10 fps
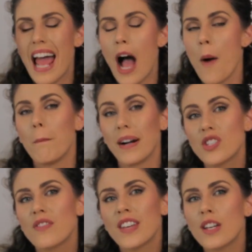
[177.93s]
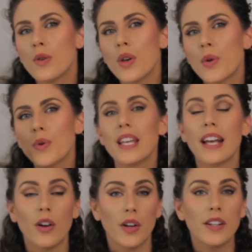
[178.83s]
on how much of it you use,
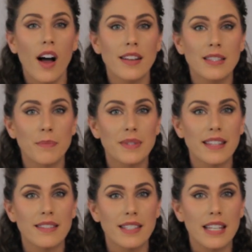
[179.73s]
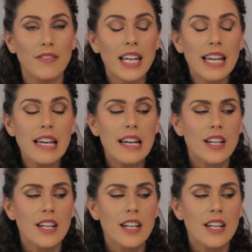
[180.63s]
it could cause some sensitivity.